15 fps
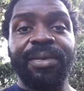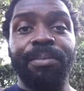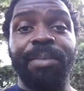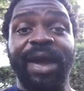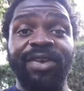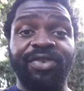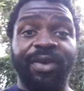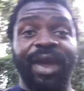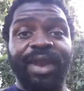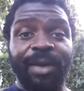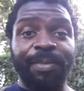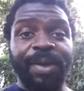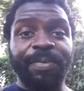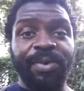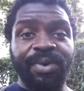by training
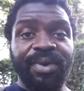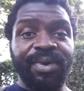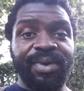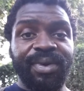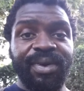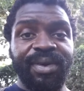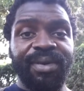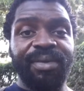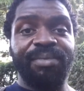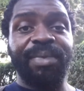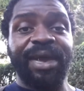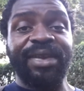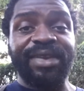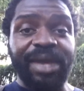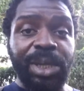people,
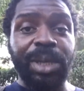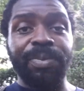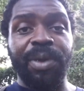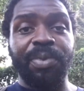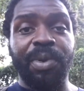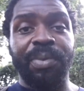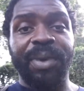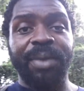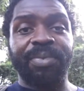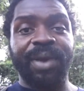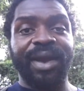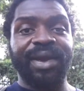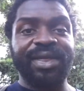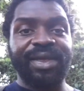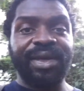by teaching people about
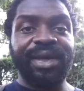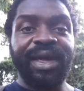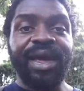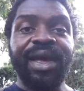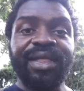pregnancy,